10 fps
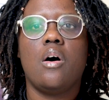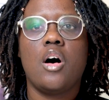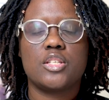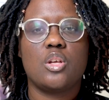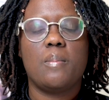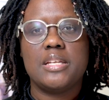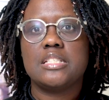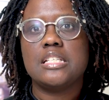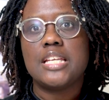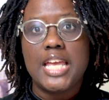also
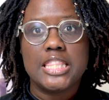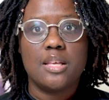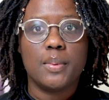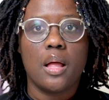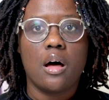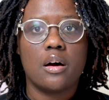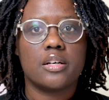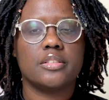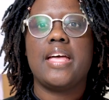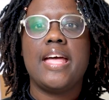mentioned in the blog.
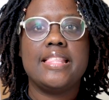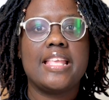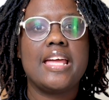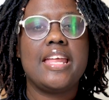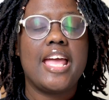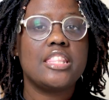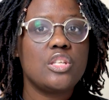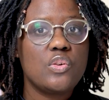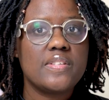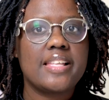And then in the
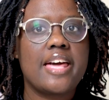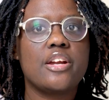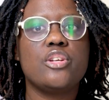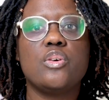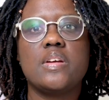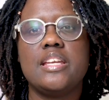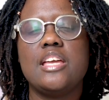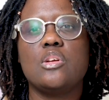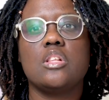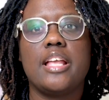newsletter, you can
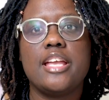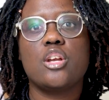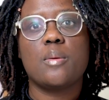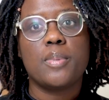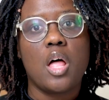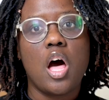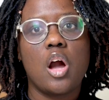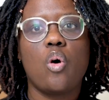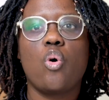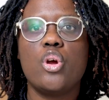either link your
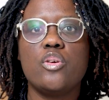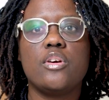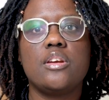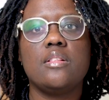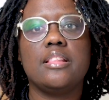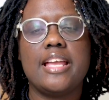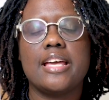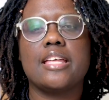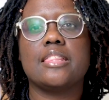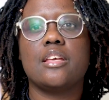blog or you can
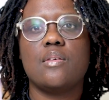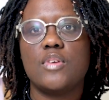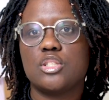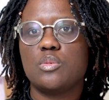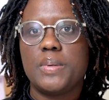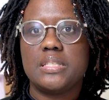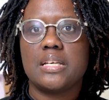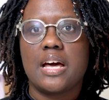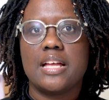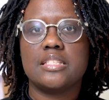link the original piece
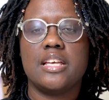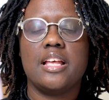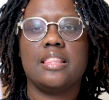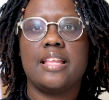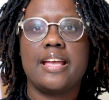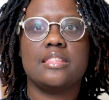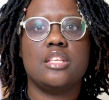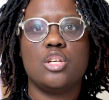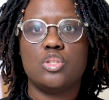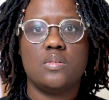of content like the
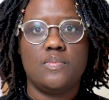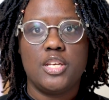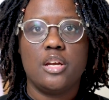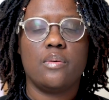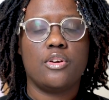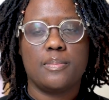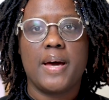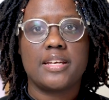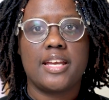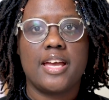YouTube video or the
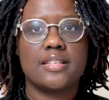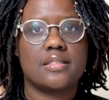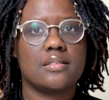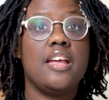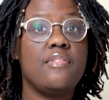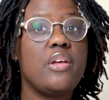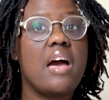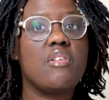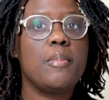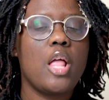podcast. If you
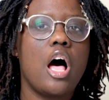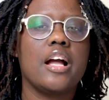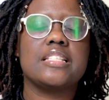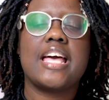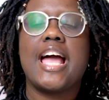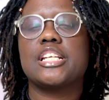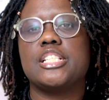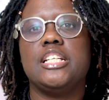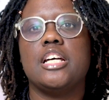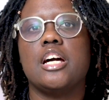have a blog, it's
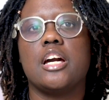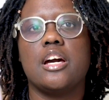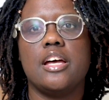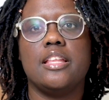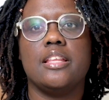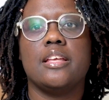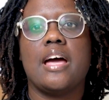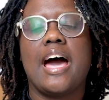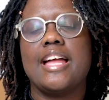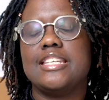actually a good
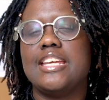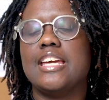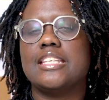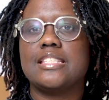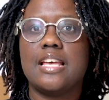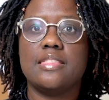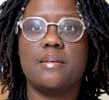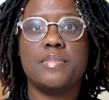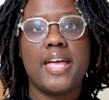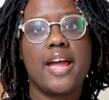idea to send
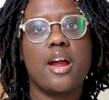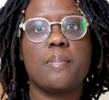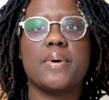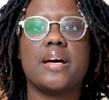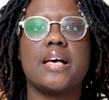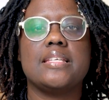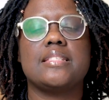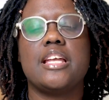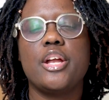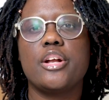them there because
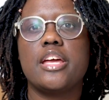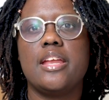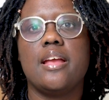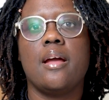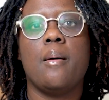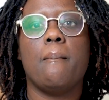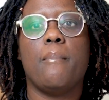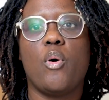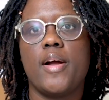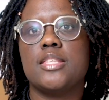then you're getting
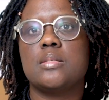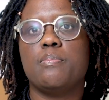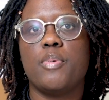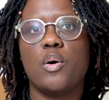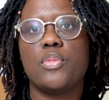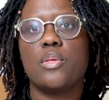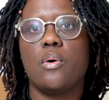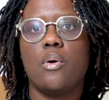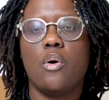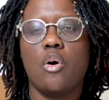points both
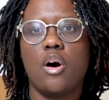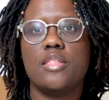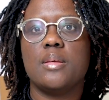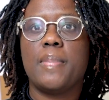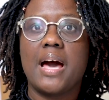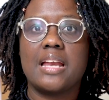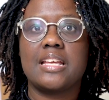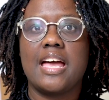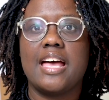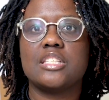on the
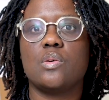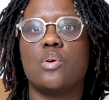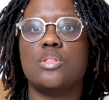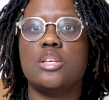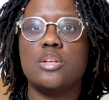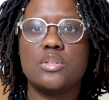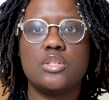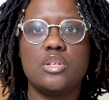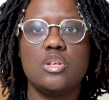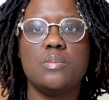podcast or the
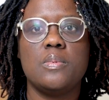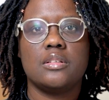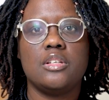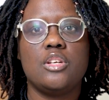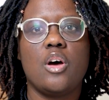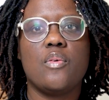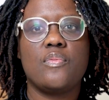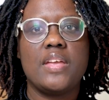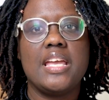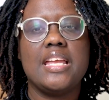YouTube,
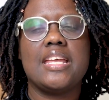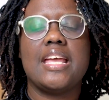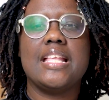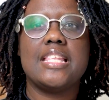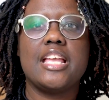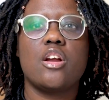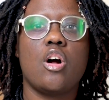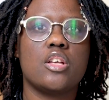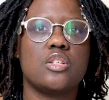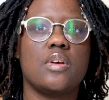feed, and then you're
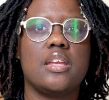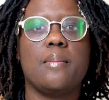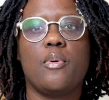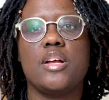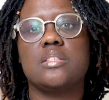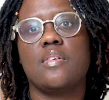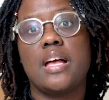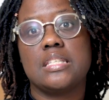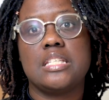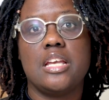also getting points for
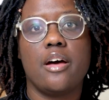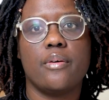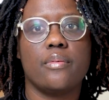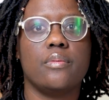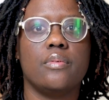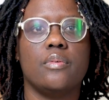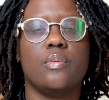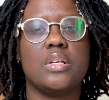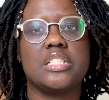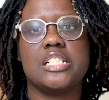SEO,
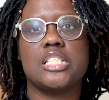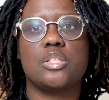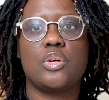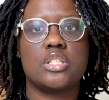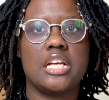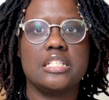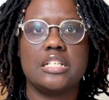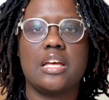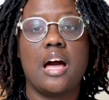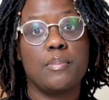which is search
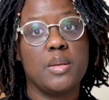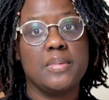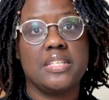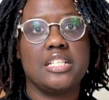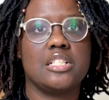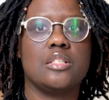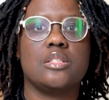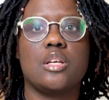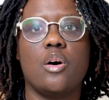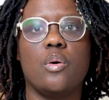engine optimization.
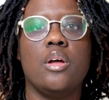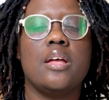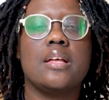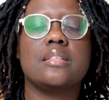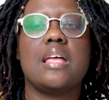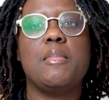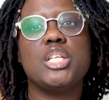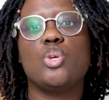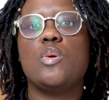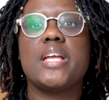So that
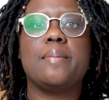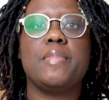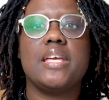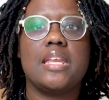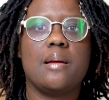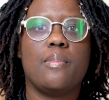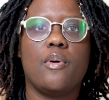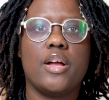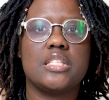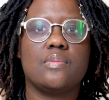means you would be getting
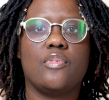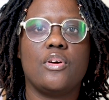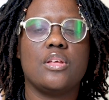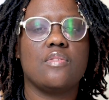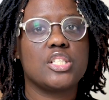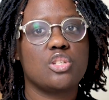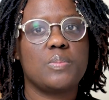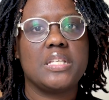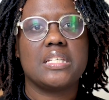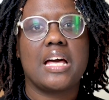points for the original
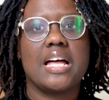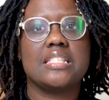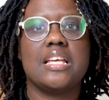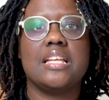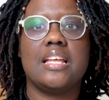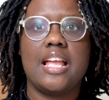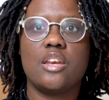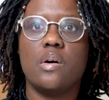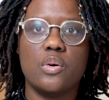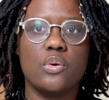piece of content
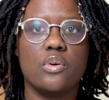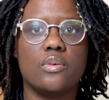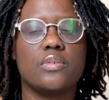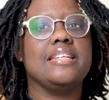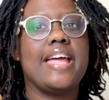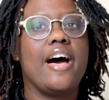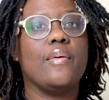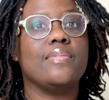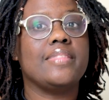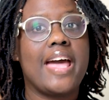and on Google. Now,
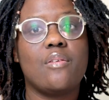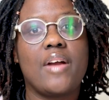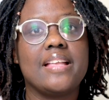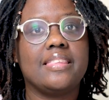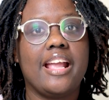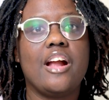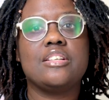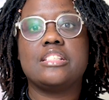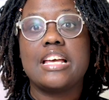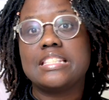that right there,
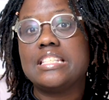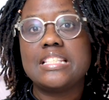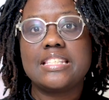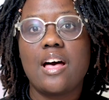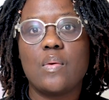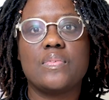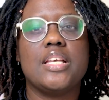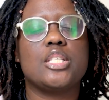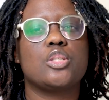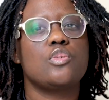just in itself,
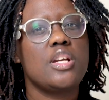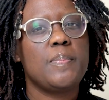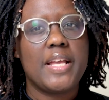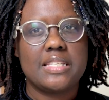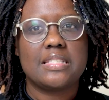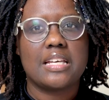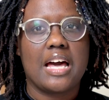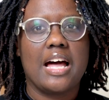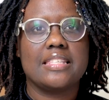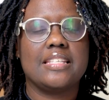is 3 pieces of
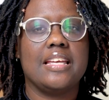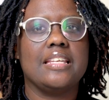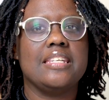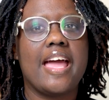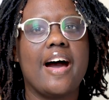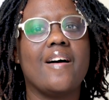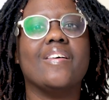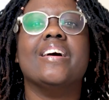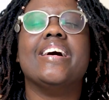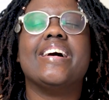content. Now,